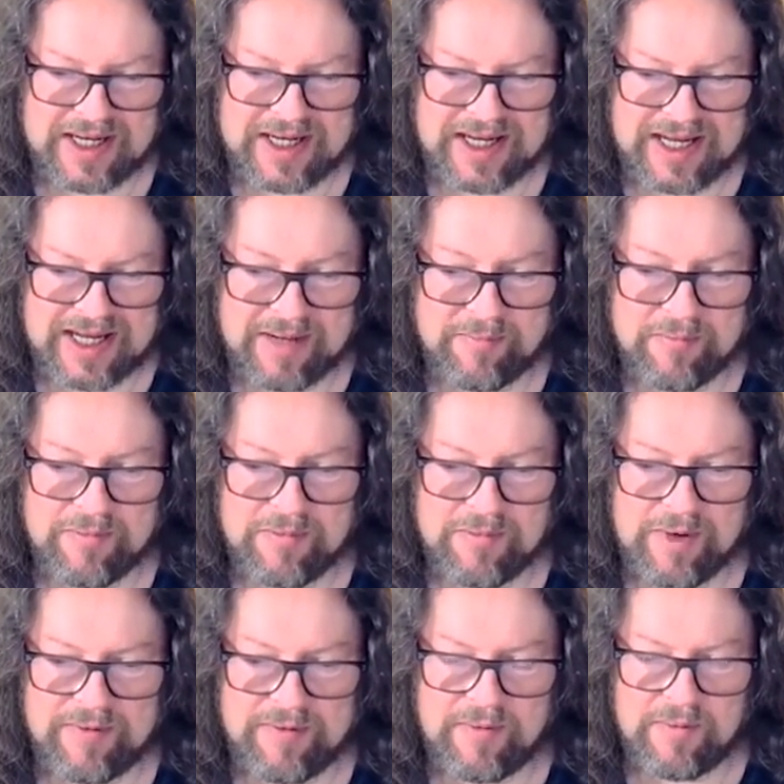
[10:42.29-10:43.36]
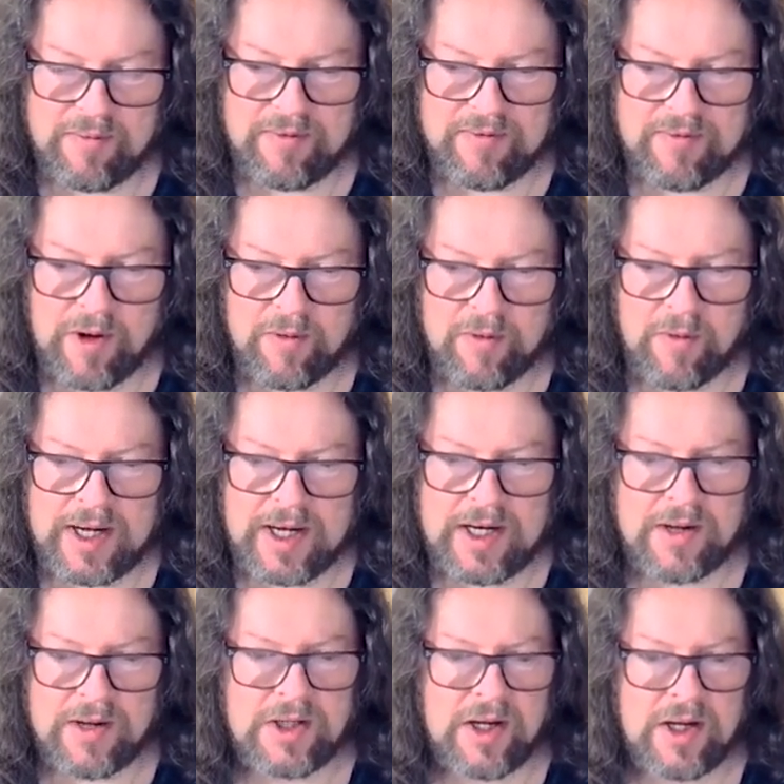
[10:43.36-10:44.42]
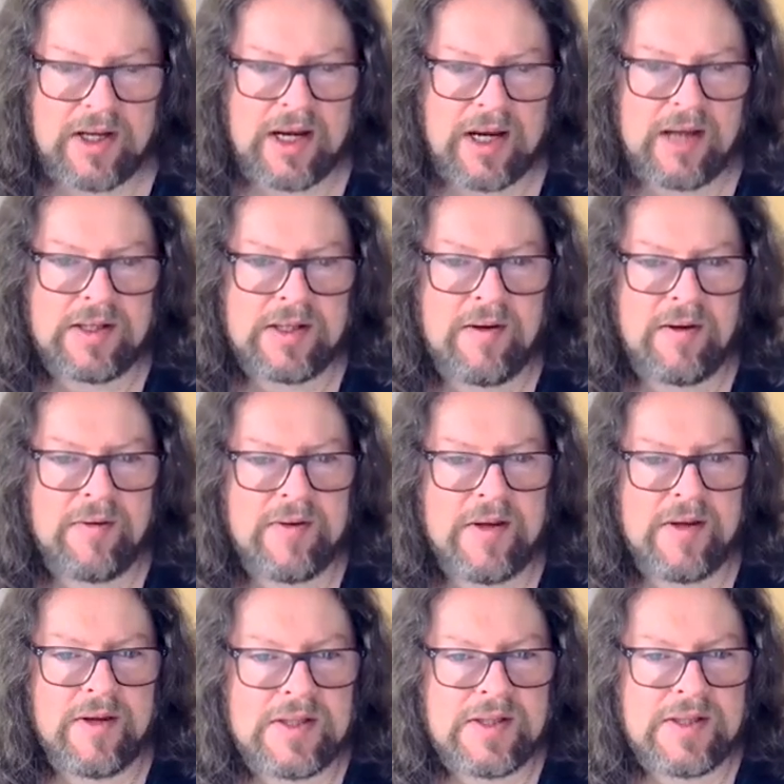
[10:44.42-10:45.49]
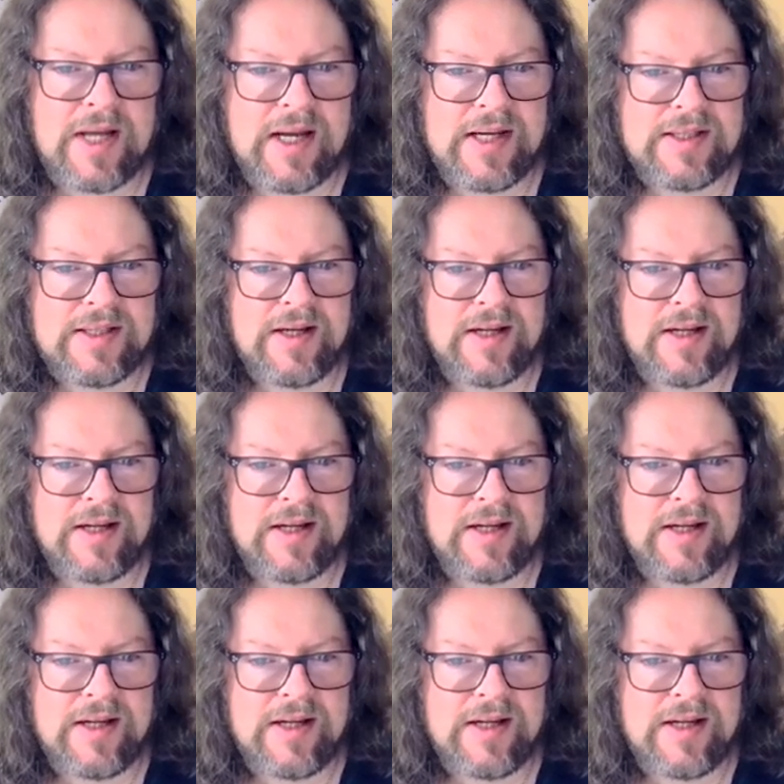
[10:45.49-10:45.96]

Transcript: we've got a radio show that goes out on Thursdays,